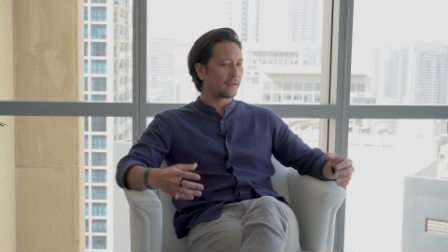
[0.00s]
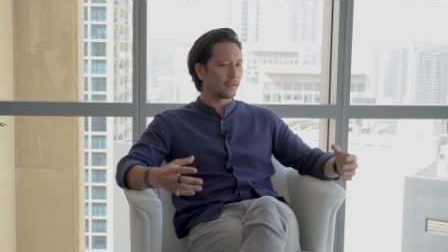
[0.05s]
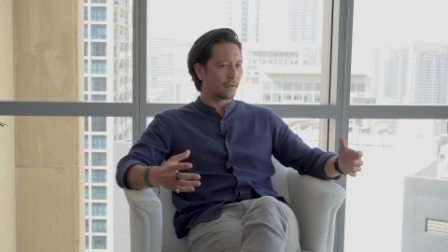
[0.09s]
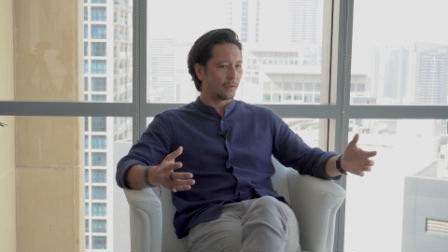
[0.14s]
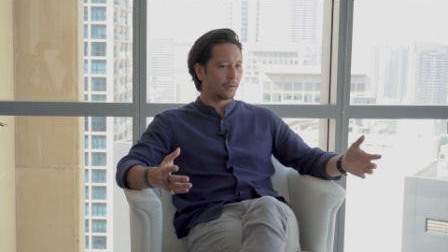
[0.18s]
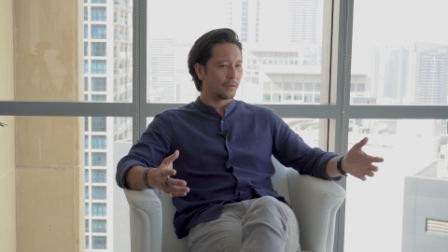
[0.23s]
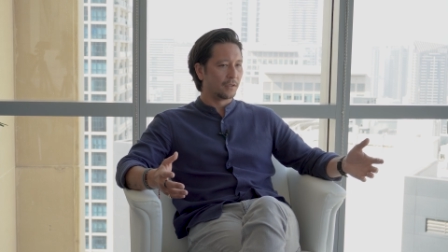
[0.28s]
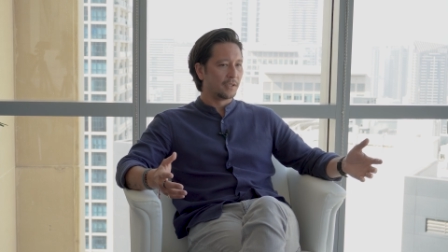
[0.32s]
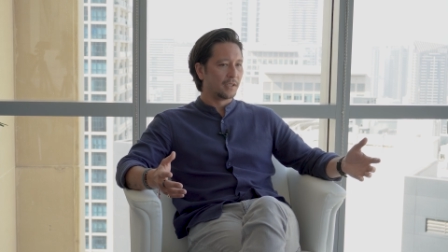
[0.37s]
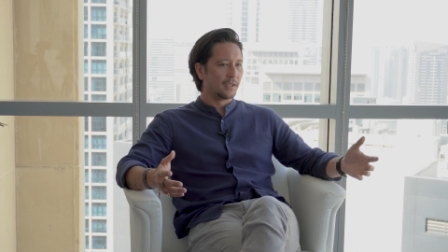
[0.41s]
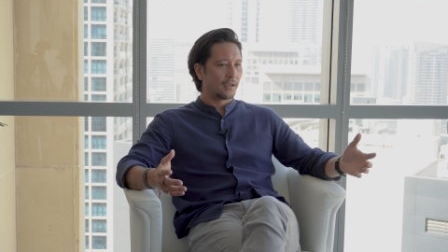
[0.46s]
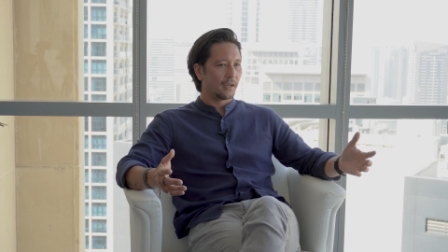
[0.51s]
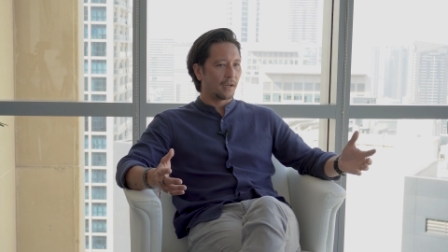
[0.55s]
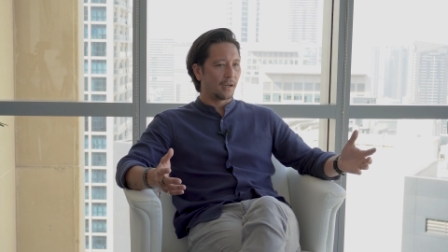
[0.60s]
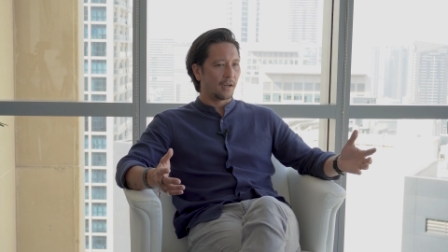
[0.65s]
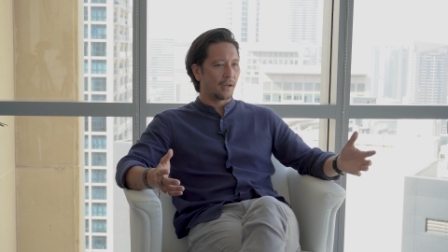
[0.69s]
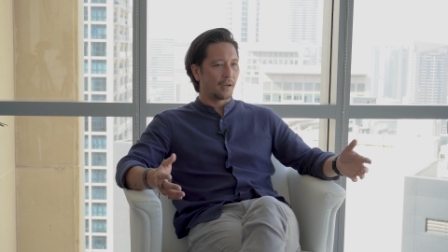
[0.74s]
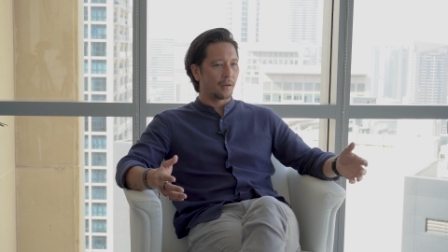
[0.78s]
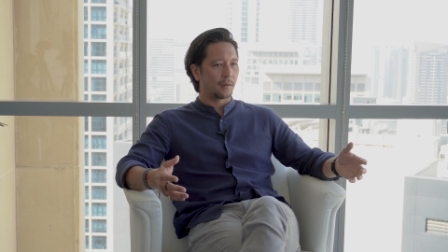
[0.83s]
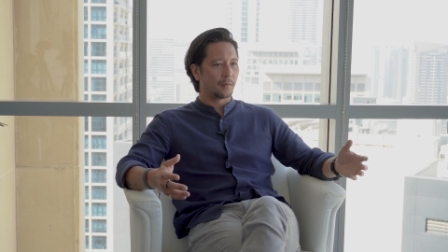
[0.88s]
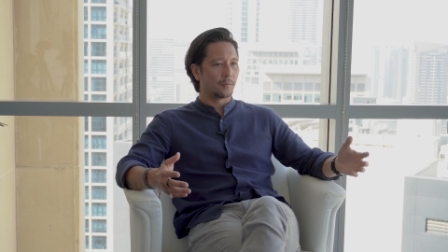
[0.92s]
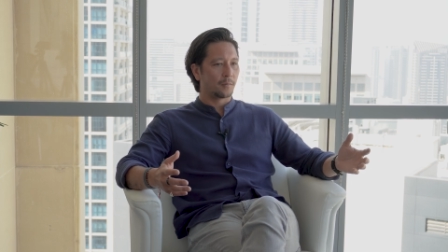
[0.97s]
So,
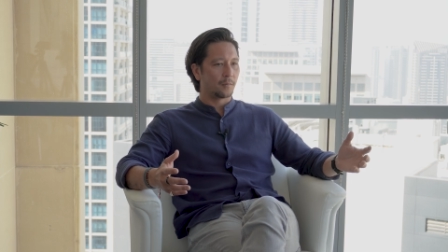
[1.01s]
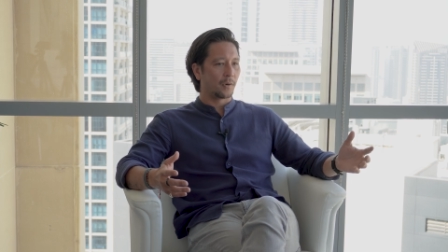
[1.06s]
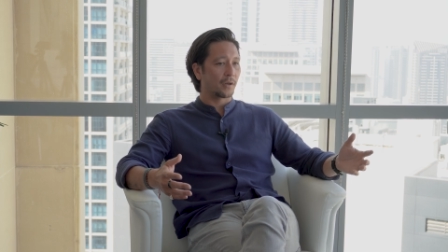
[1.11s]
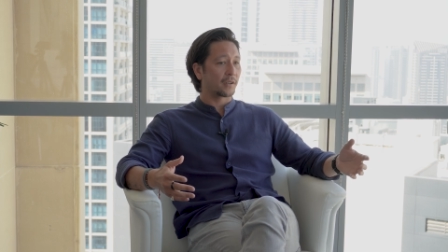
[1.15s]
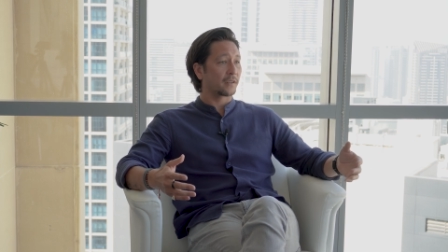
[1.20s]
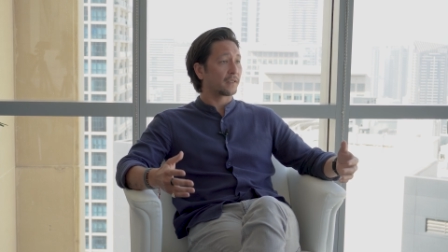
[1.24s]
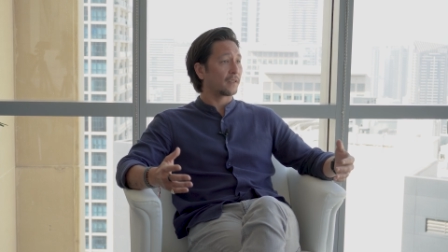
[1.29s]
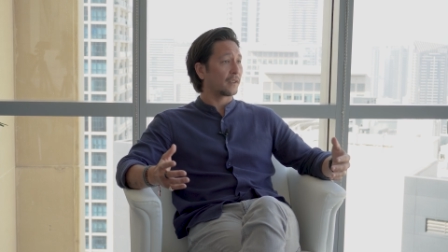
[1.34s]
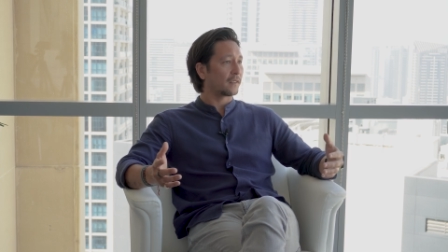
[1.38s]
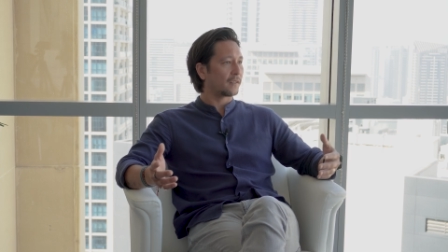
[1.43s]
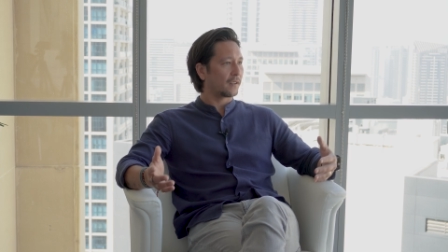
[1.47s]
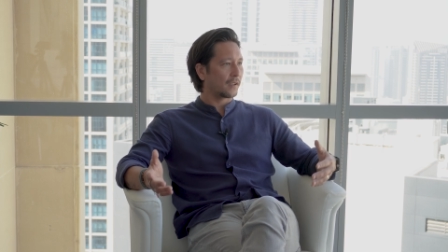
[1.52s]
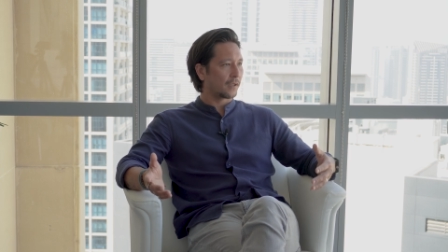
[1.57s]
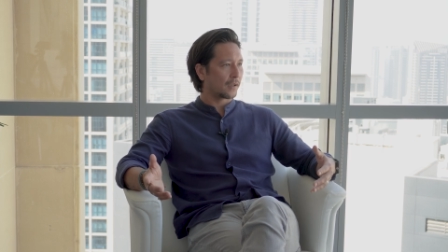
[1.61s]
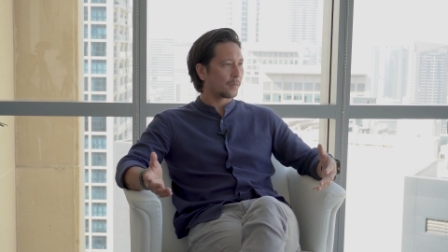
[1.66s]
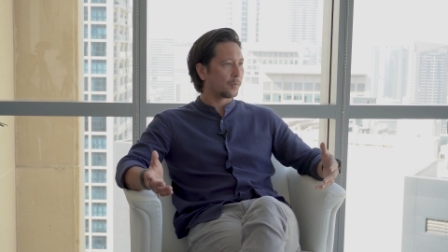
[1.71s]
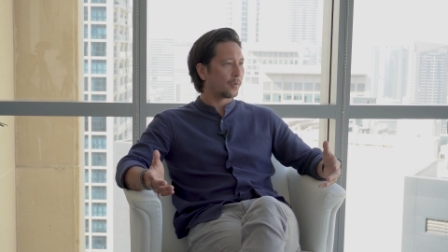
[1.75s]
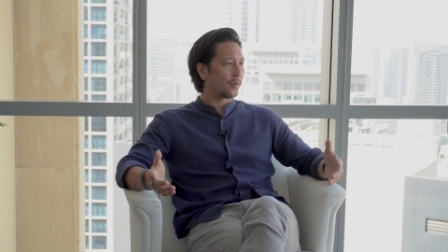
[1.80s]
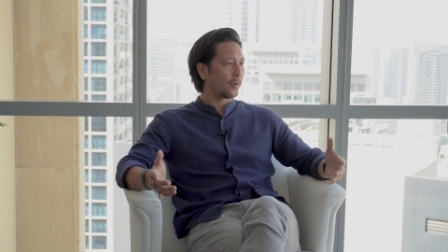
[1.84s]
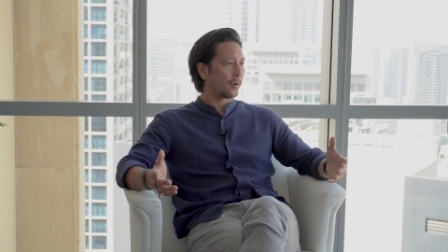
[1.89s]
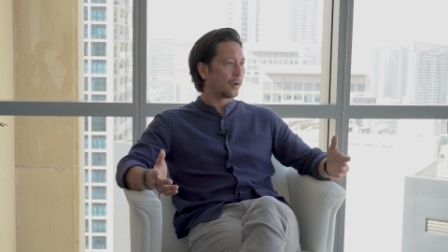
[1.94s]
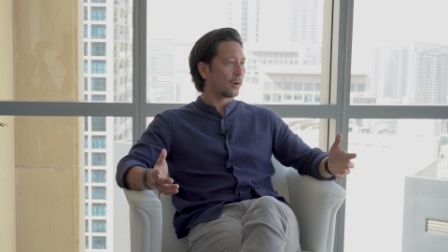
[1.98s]
uh, markets like
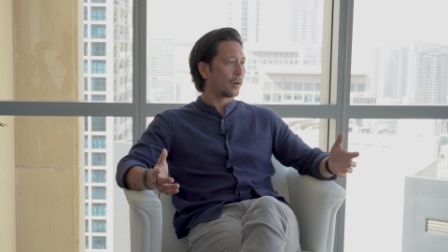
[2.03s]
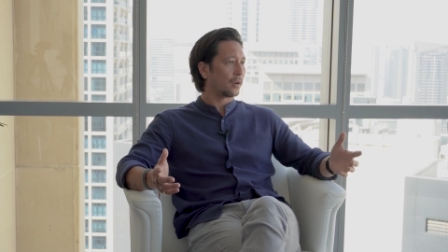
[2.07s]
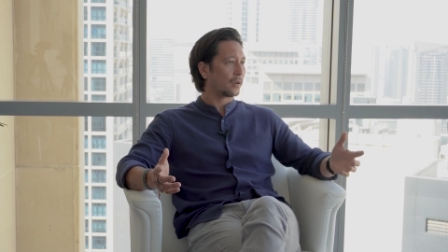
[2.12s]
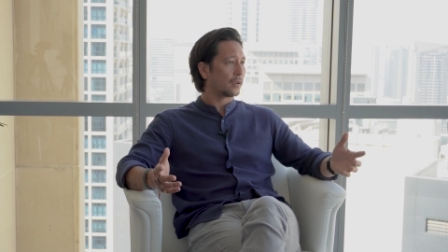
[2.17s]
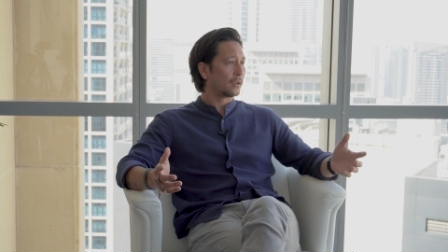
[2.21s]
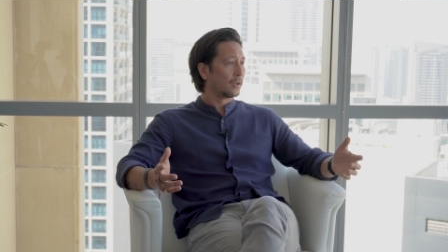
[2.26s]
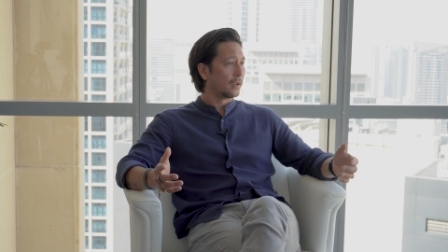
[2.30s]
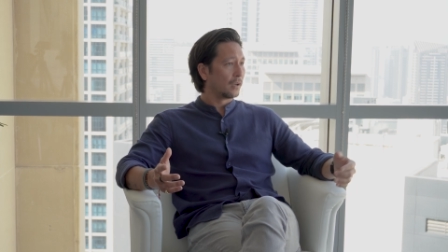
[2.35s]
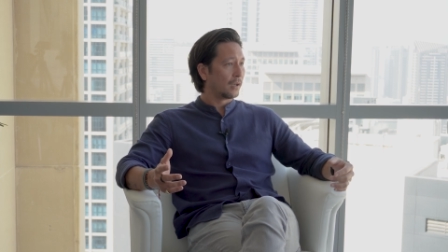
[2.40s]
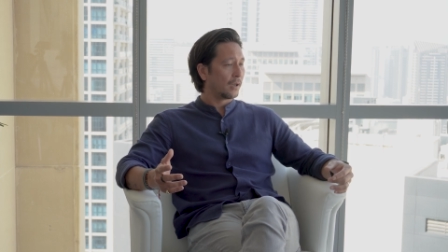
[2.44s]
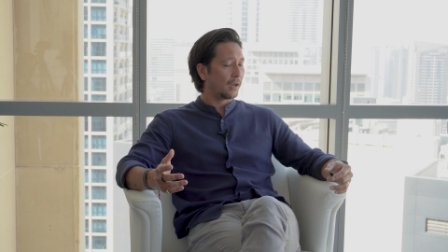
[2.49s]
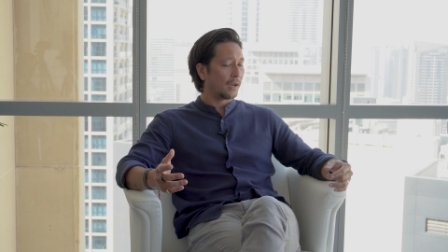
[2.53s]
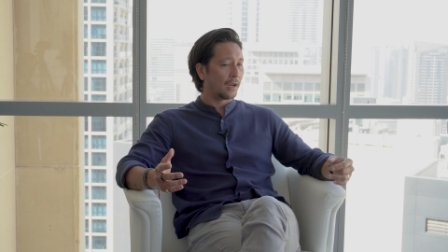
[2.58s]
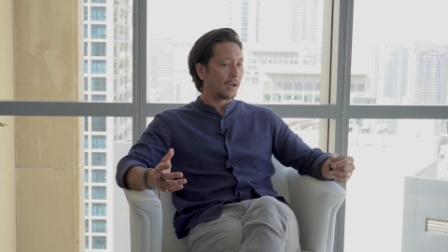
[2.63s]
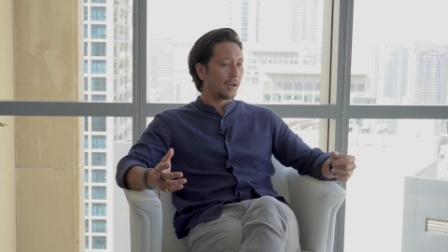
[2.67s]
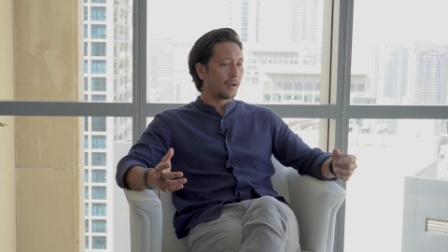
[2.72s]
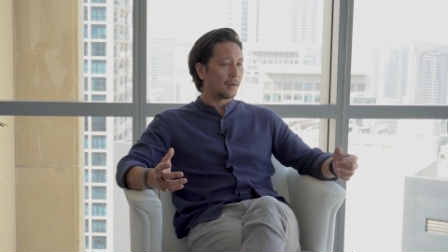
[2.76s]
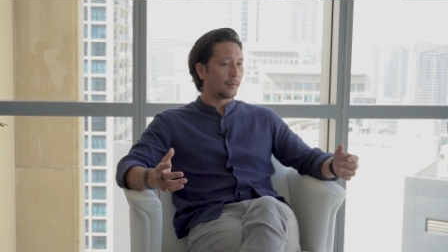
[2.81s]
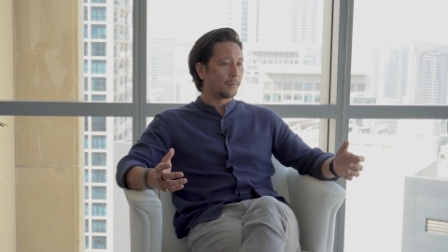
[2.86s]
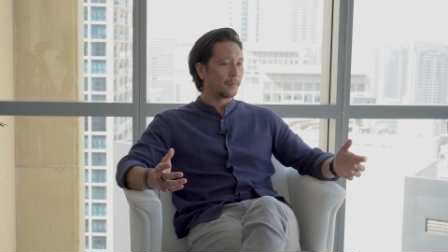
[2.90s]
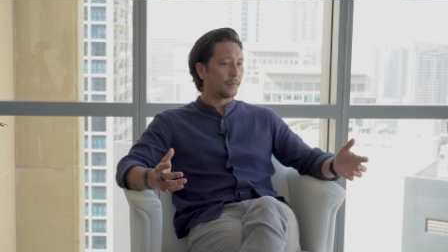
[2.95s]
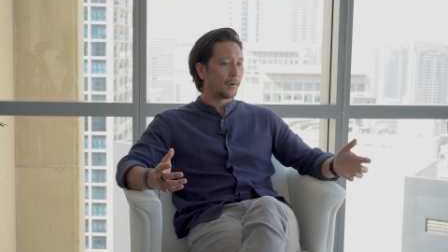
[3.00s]
Singapore, mm
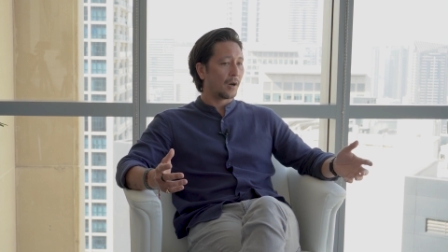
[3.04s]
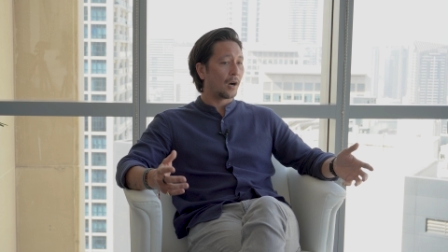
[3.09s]
-hmm.